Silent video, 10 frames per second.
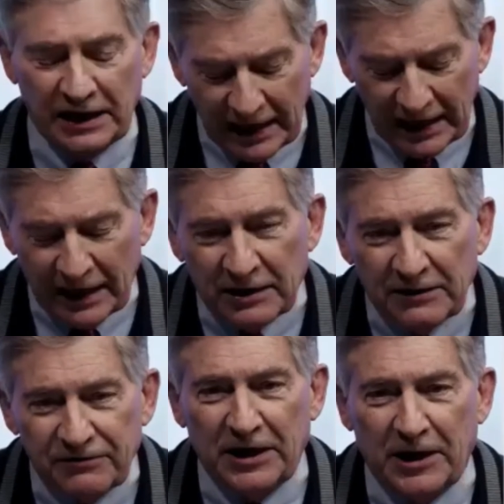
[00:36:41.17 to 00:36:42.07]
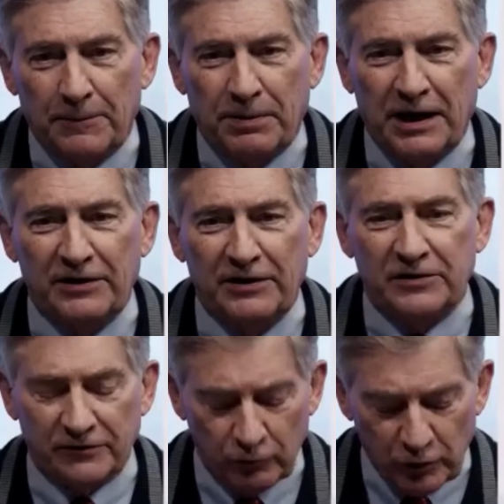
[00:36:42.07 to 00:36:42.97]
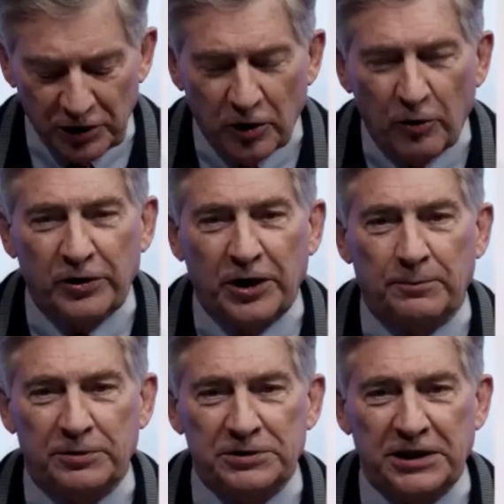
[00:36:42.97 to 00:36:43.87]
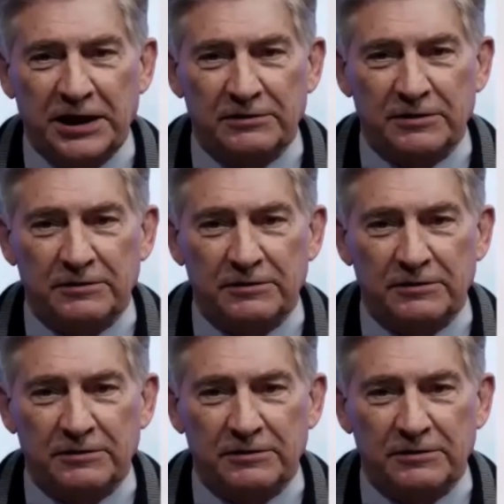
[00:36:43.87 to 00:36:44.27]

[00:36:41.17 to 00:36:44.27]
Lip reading: And if they are positive, we know they are protected.